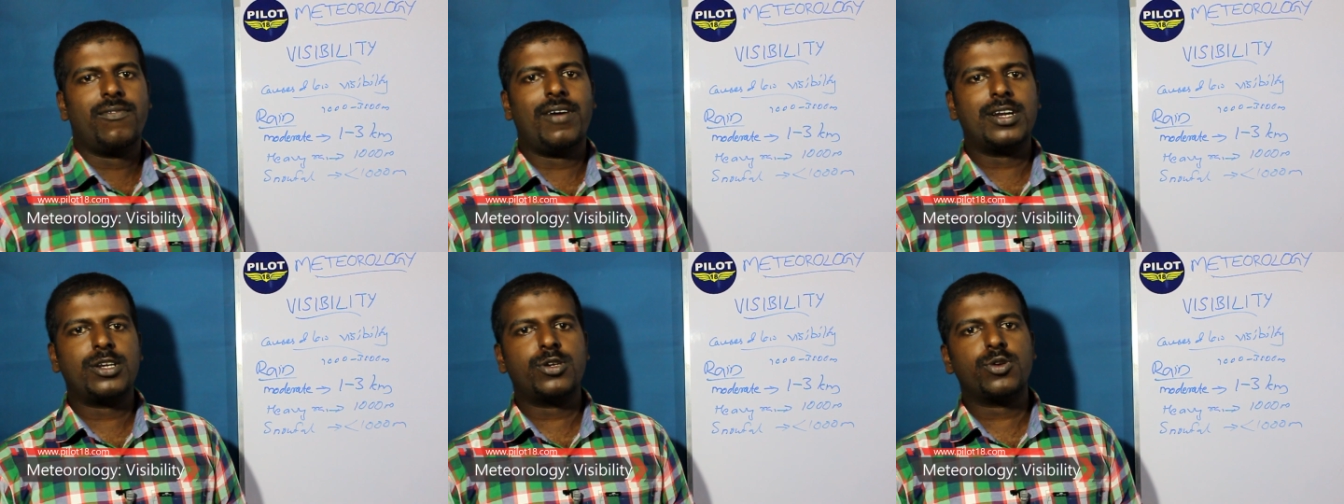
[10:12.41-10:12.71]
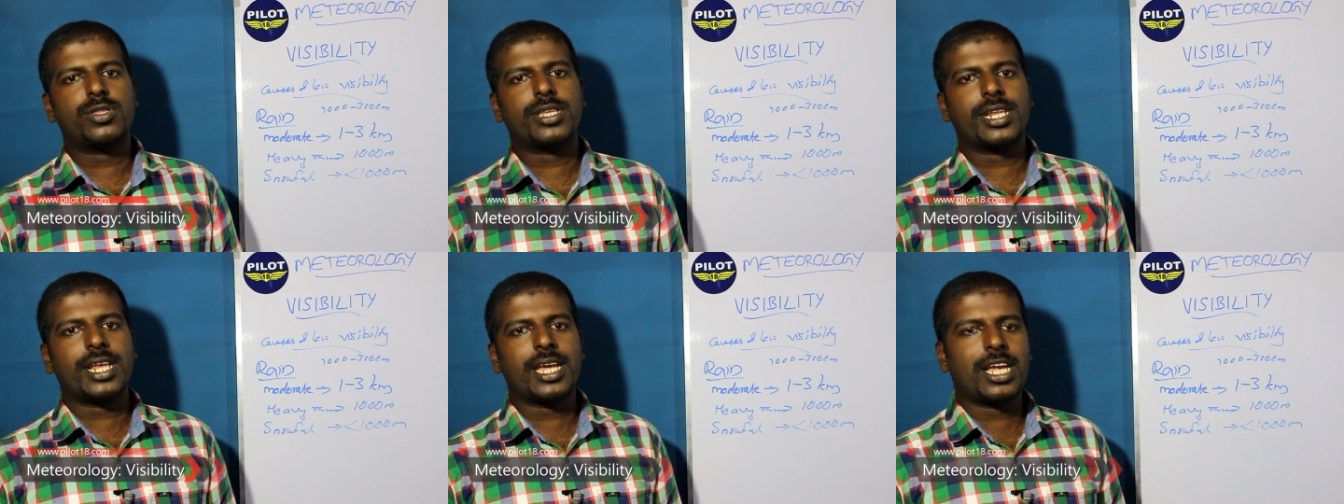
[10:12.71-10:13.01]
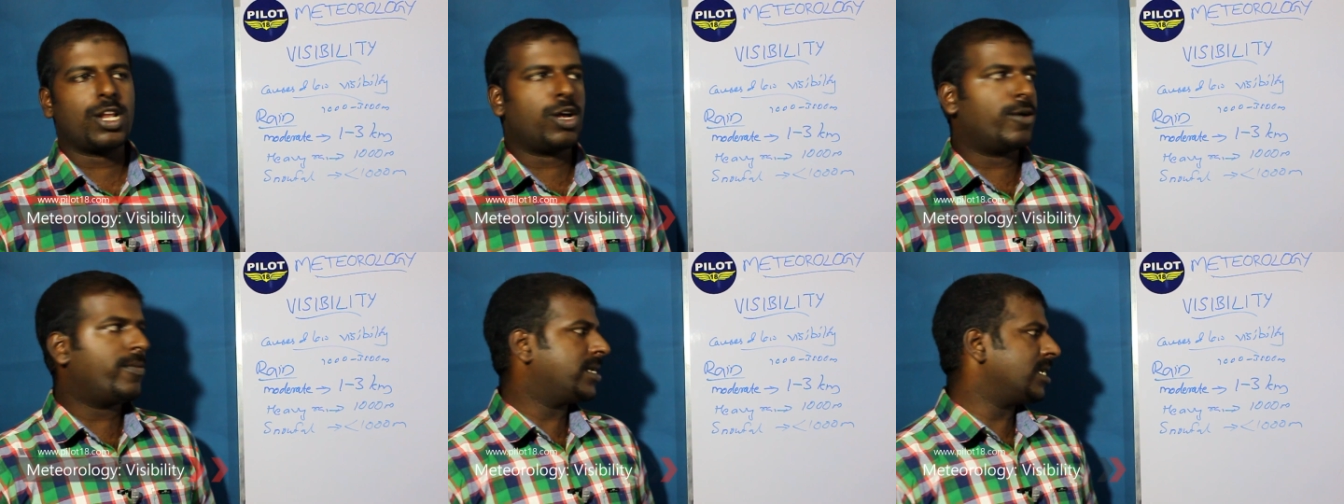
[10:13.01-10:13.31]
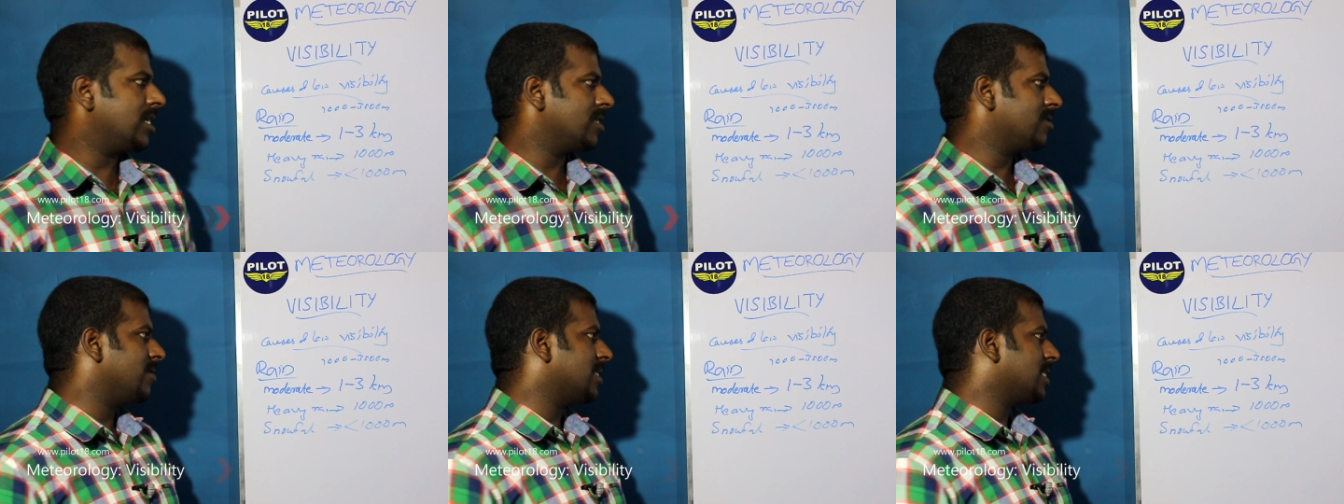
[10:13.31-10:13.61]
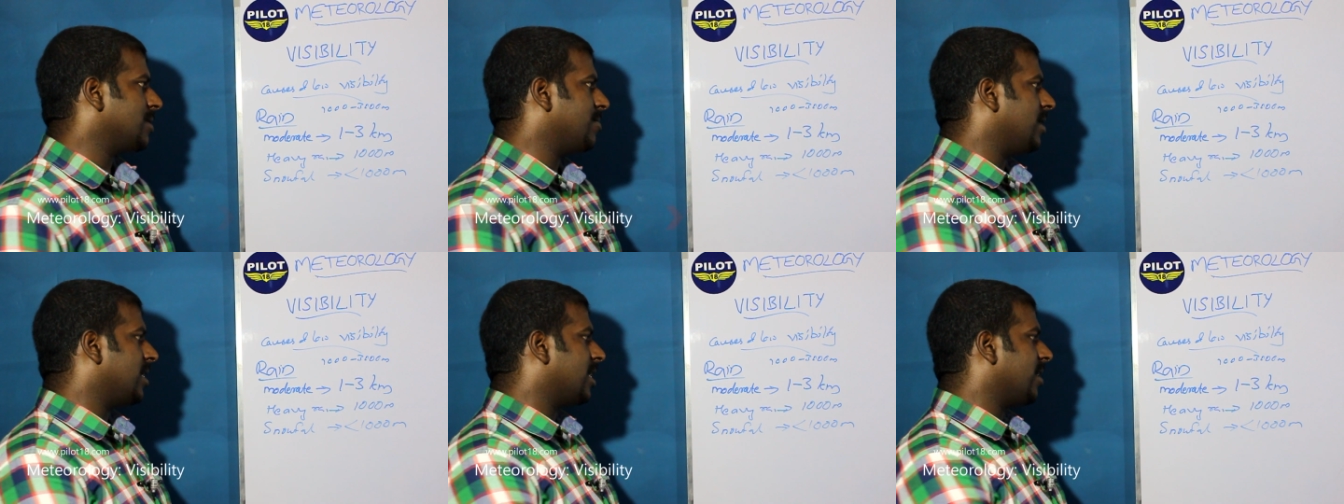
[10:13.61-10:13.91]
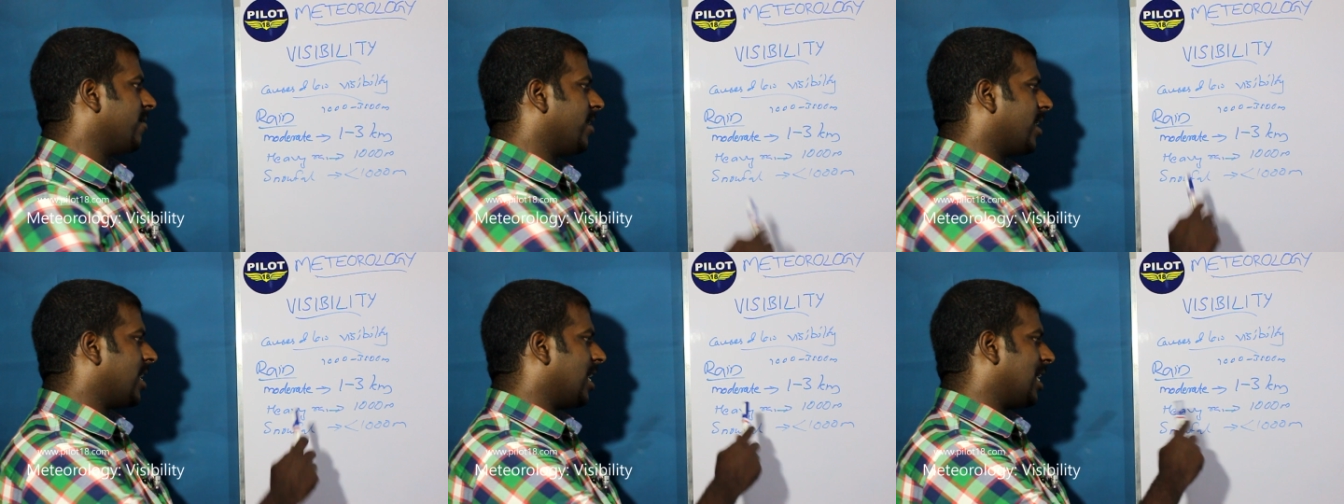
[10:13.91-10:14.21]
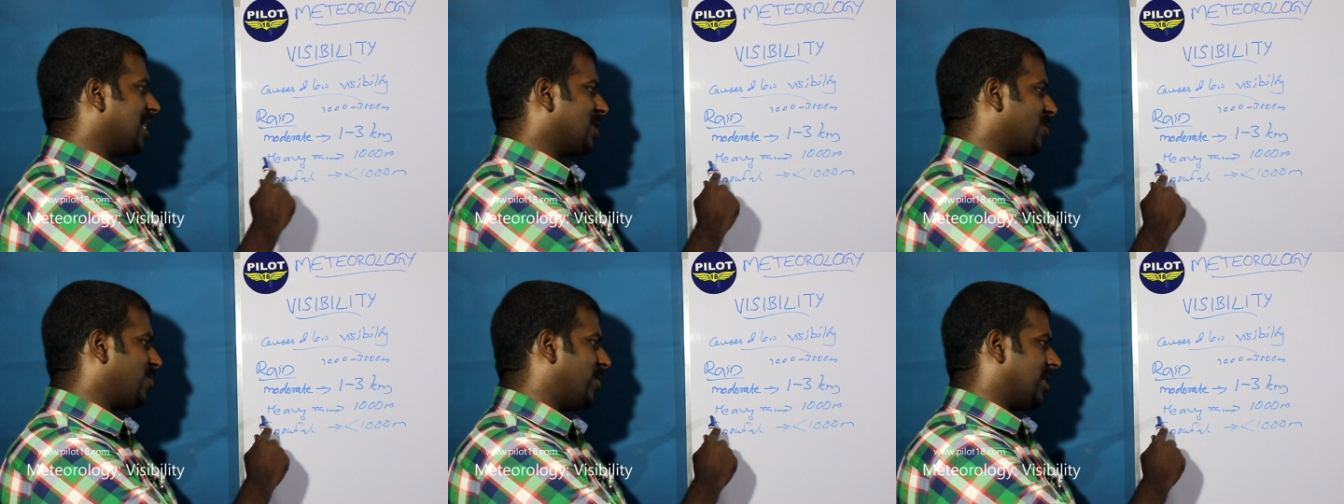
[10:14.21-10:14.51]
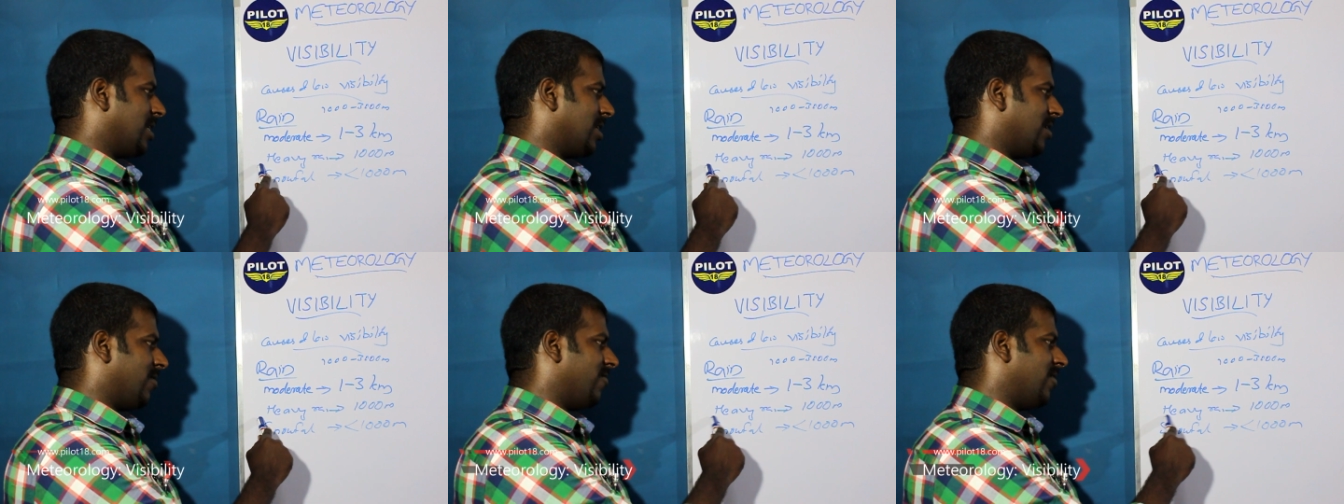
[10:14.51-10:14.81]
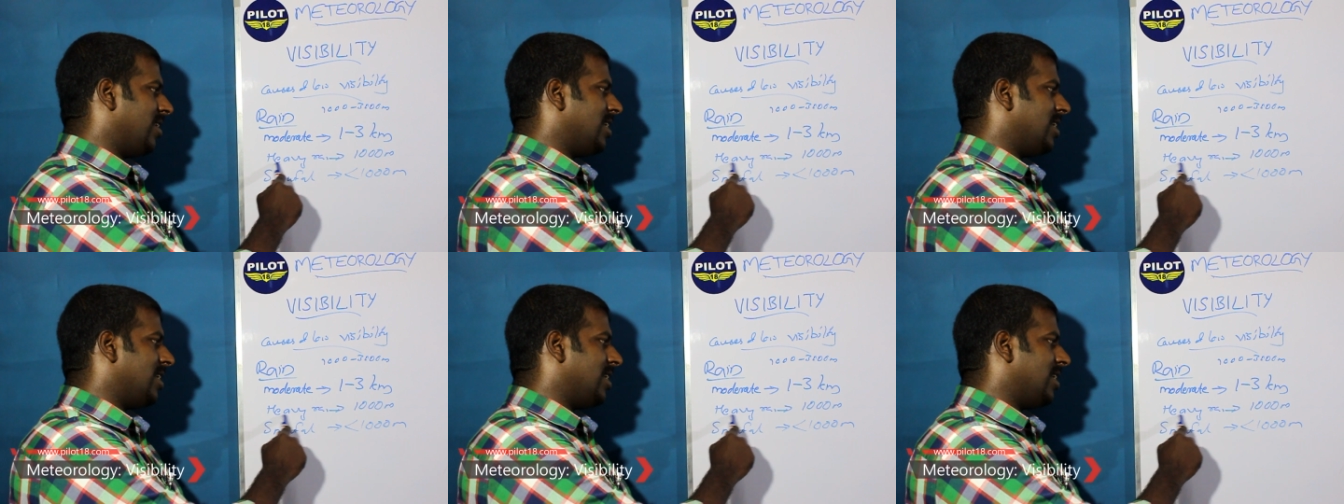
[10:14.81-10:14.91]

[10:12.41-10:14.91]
1 to 3 kilometers visibility we can expect